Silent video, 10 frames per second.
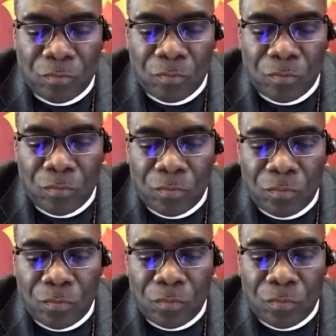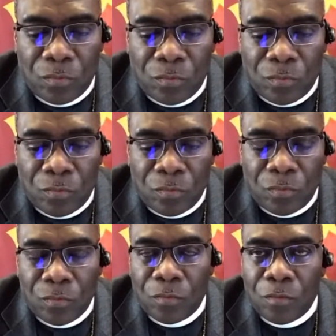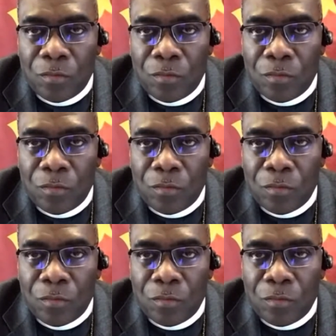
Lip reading: [no speech]